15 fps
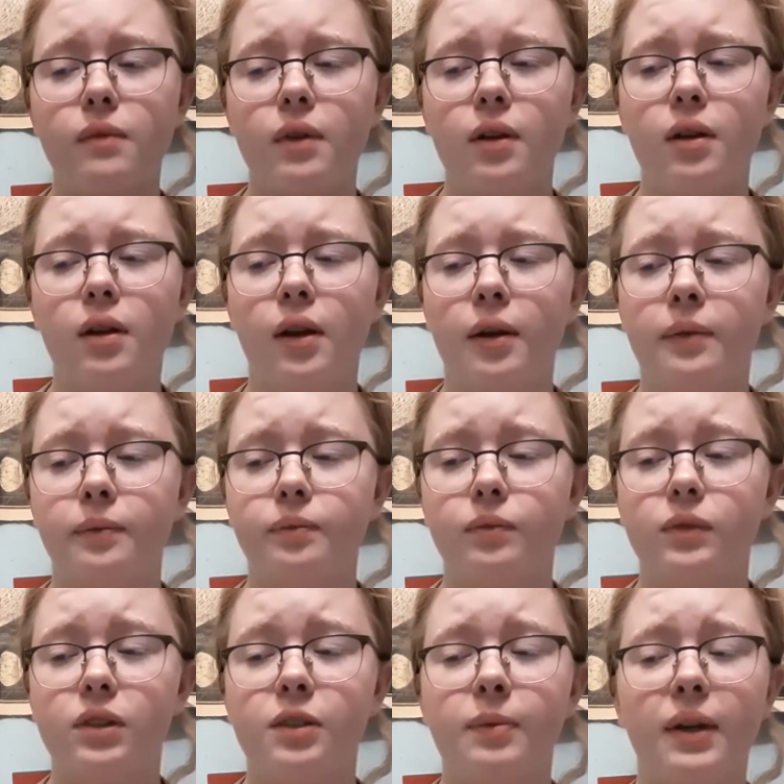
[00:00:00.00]
And then,
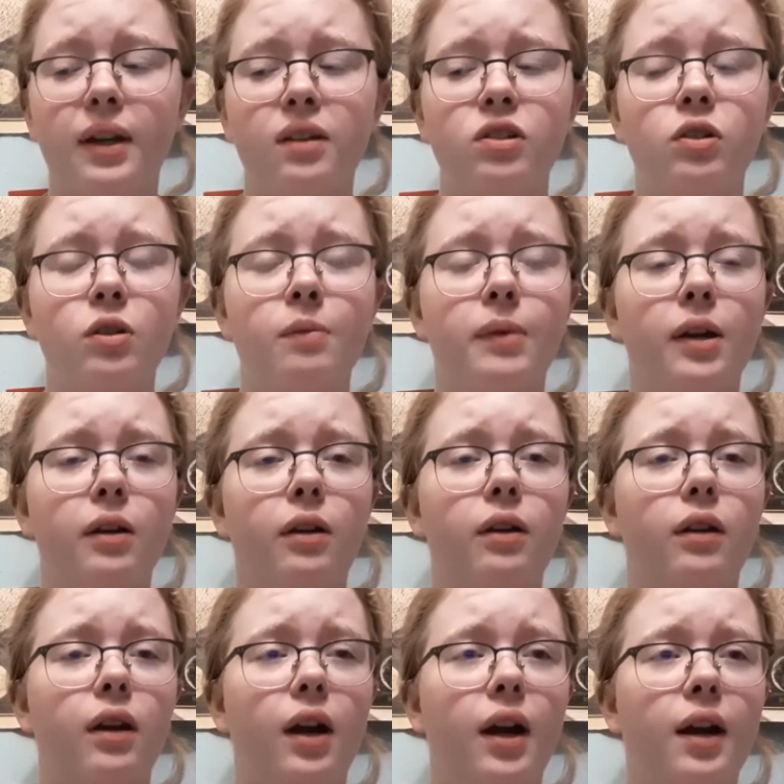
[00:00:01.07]
speaking of doing better,
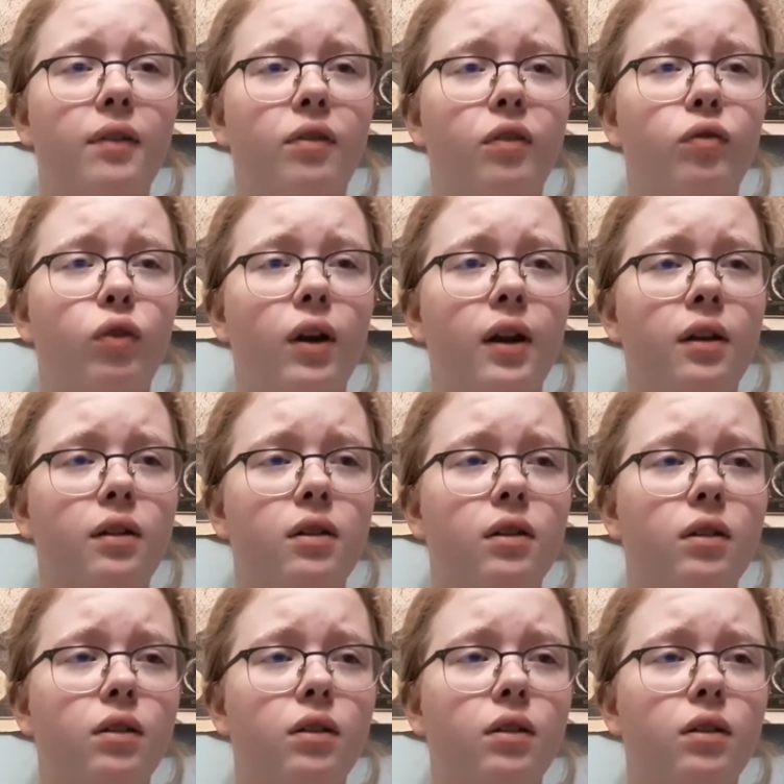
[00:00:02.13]
I have a friend